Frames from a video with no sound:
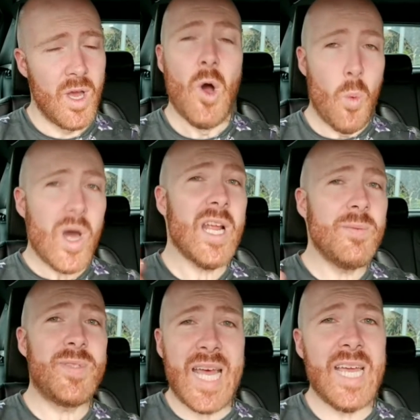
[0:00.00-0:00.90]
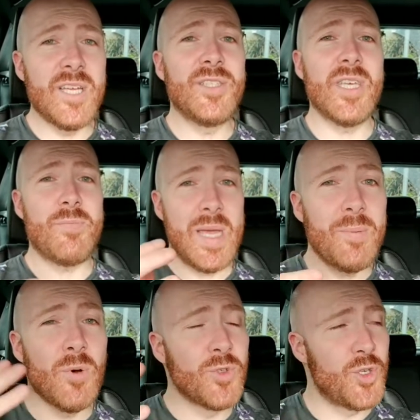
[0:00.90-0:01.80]
What I'm saying is that
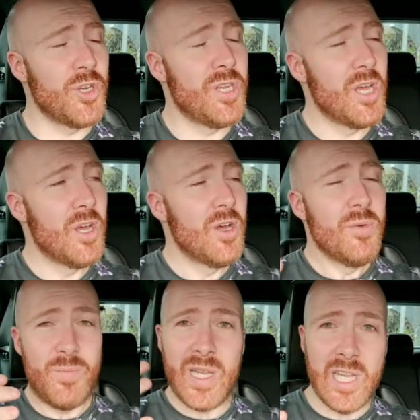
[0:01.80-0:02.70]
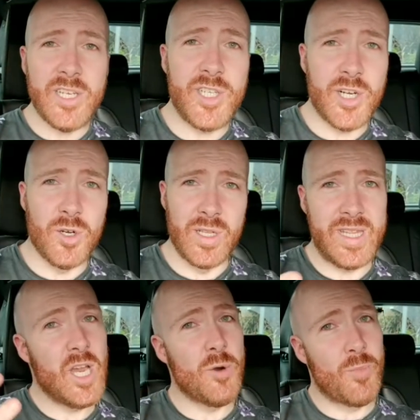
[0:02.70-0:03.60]
people should be logical in
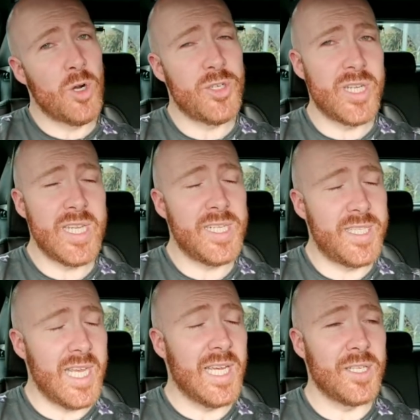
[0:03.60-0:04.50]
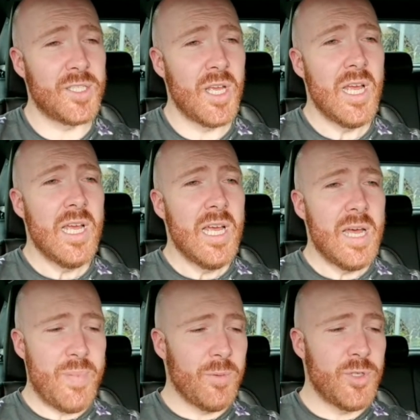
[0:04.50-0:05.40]
their approach to these things. And
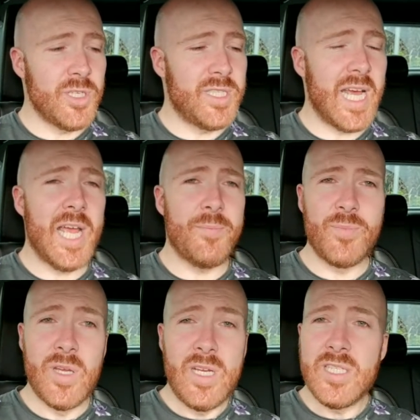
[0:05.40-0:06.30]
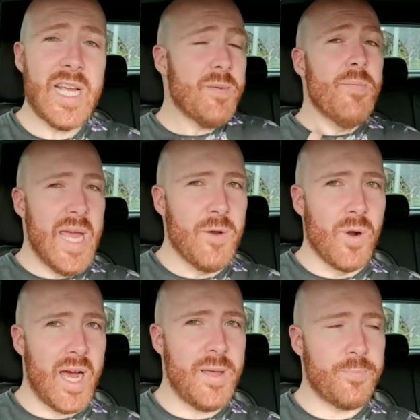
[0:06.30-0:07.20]
people should say, it's like me,
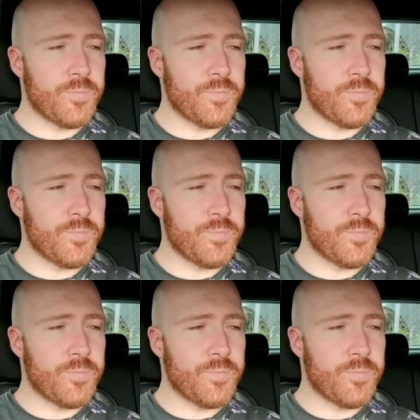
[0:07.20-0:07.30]
right?